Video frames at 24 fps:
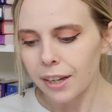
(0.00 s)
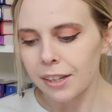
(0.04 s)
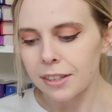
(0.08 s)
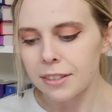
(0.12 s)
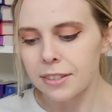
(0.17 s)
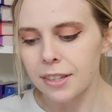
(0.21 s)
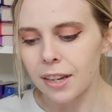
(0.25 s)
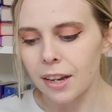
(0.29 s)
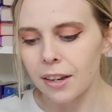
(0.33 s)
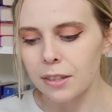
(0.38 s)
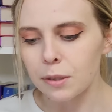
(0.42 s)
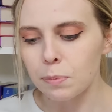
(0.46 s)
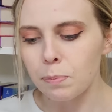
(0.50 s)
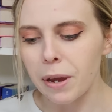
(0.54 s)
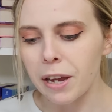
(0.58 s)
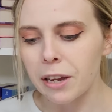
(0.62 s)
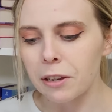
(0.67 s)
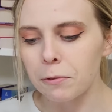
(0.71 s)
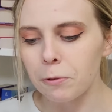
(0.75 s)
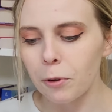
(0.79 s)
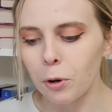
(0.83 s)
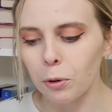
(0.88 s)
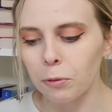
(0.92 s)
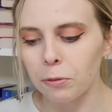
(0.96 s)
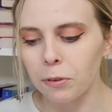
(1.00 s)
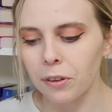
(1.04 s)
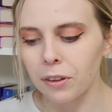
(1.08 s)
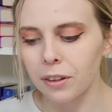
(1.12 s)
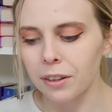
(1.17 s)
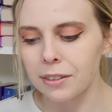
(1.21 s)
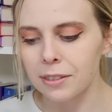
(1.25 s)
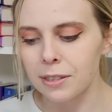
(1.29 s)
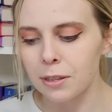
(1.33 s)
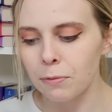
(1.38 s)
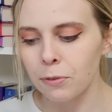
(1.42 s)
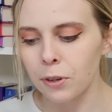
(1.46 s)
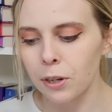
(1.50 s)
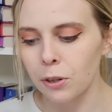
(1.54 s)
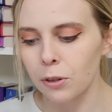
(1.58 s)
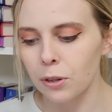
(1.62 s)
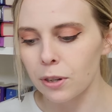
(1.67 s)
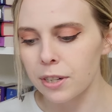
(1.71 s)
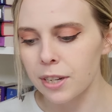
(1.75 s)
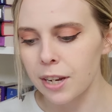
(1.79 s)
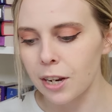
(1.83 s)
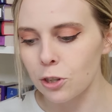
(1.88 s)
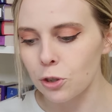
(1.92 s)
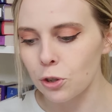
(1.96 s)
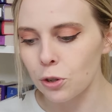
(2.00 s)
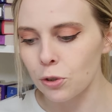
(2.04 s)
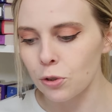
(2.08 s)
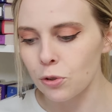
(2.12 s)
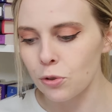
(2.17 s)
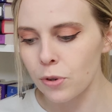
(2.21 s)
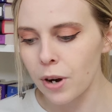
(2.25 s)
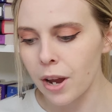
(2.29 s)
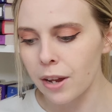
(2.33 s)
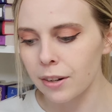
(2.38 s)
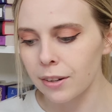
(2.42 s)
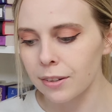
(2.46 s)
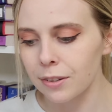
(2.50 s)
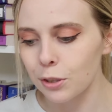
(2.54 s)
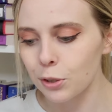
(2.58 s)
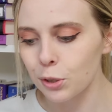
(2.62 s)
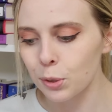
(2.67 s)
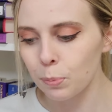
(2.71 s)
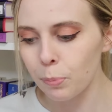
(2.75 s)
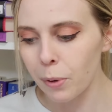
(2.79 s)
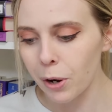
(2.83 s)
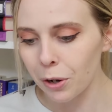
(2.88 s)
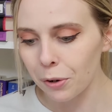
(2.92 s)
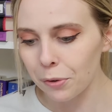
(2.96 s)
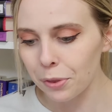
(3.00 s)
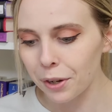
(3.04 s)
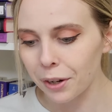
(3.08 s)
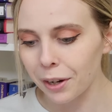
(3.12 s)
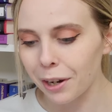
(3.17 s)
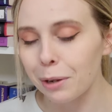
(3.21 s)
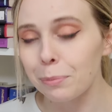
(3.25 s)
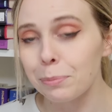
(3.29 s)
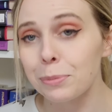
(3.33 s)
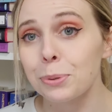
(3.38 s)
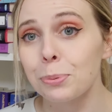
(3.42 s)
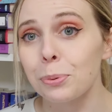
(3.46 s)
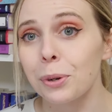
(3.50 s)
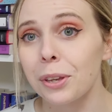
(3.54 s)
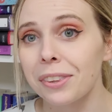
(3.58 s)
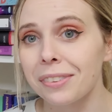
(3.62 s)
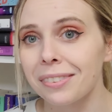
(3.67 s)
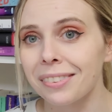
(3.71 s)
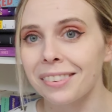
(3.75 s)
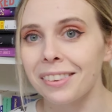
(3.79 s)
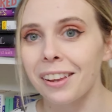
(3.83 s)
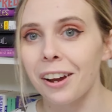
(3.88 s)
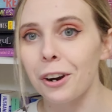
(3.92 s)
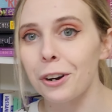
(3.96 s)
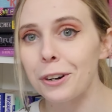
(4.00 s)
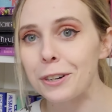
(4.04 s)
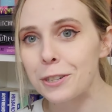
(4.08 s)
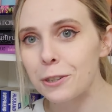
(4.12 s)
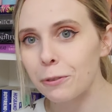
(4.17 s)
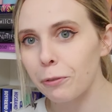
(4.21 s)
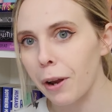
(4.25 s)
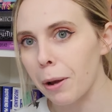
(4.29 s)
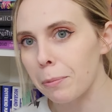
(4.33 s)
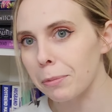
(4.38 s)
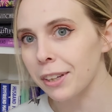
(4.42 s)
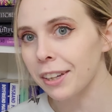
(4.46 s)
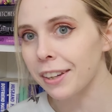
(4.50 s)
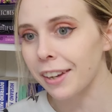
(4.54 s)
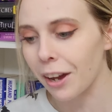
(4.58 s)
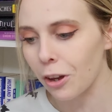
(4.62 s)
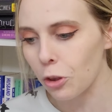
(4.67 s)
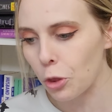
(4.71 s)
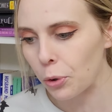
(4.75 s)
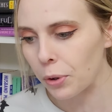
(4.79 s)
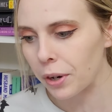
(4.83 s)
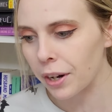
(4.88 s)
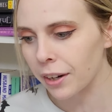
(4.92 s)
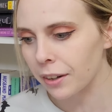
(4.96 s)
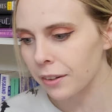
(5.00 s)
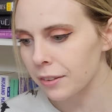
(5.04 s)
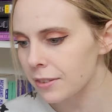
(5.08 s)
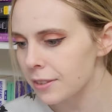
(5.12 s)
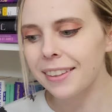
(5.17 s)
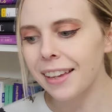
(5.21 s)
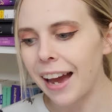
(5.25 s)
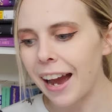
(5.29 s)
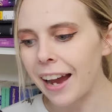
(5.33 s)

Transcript: It says, may invoke feelings of irritation, dread, and despair that comes with large family gatherings.